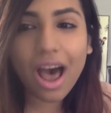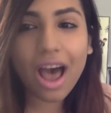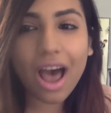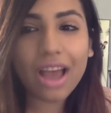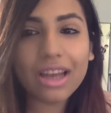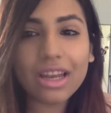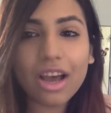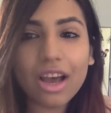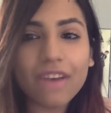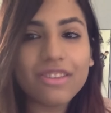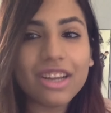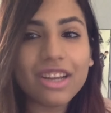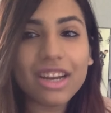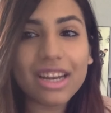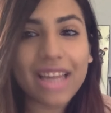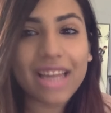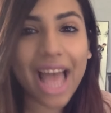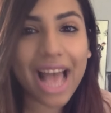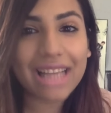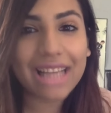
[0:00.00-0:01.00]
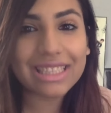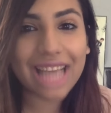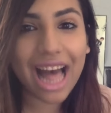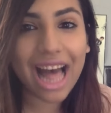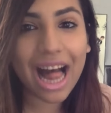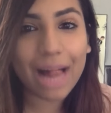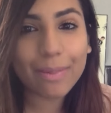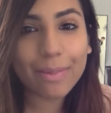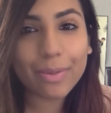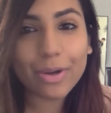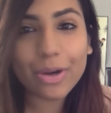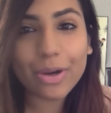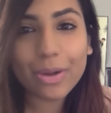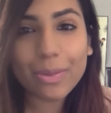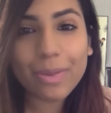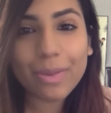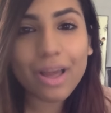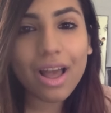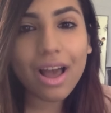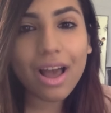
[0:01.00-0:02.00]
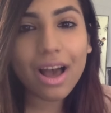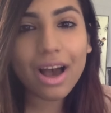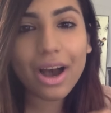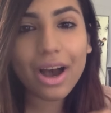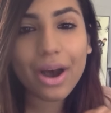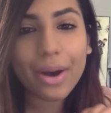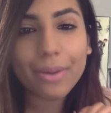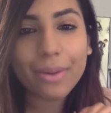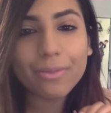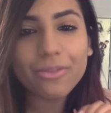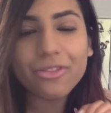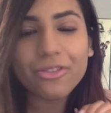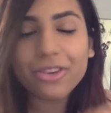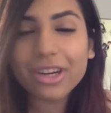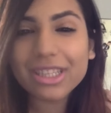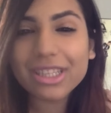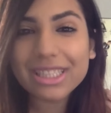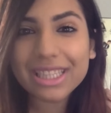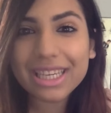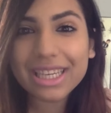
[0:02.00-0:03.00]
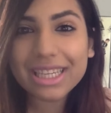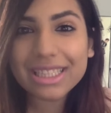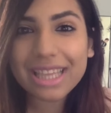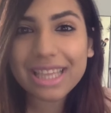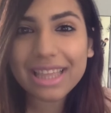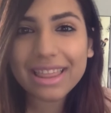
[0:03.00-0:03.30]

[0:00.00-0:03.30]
I loved her last album, um, First Kiss.